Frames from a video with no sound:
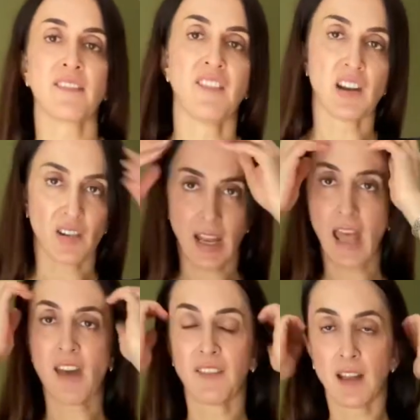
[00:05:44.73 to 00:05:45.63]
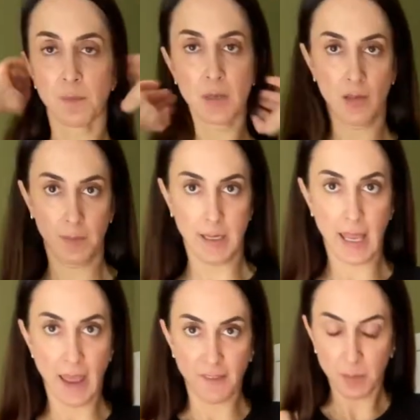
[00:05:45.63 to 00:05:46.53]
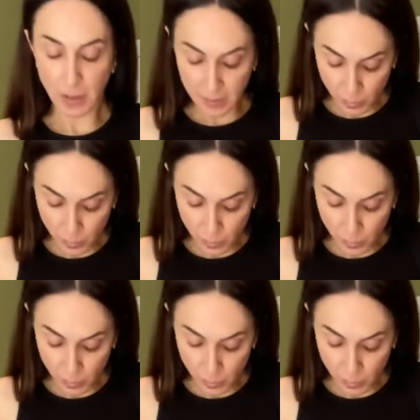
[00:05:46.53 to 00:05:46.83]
very heavy. I'm barely heavy. By the